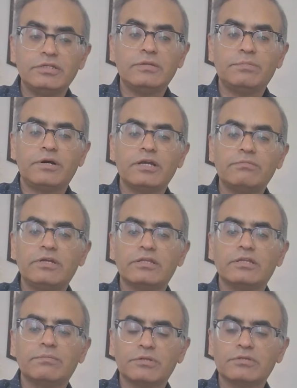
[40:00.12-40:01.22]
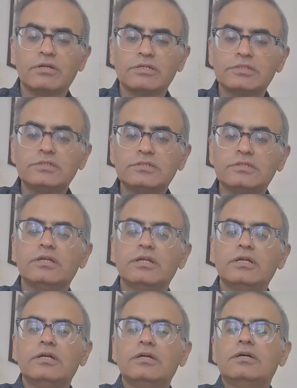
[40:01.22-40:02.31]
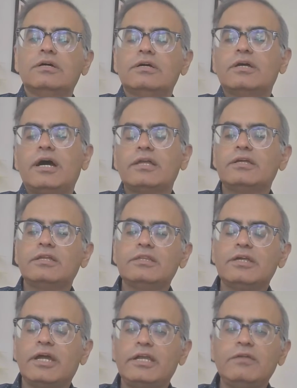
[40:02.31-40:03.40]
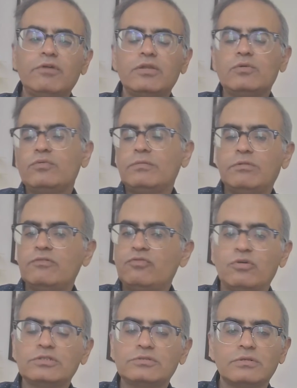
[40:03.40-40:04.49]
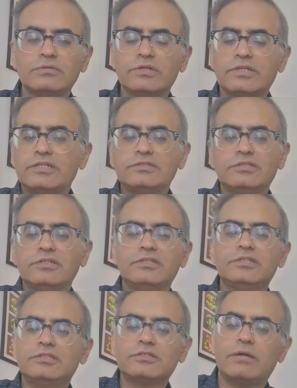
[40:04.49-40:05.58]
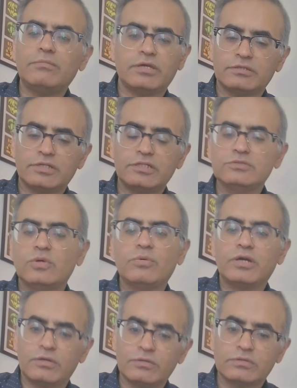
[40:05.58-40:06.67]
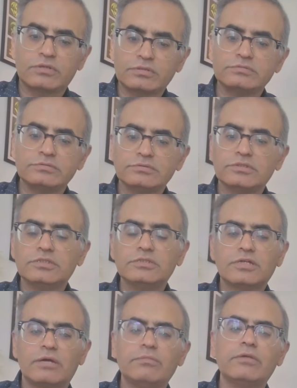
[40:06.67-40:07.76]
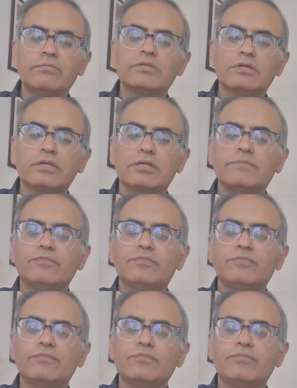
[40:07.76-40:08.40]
department and the pathologist, rather than in the end when you will be forced to do it. This is coming. There is no way out. This is coming basically.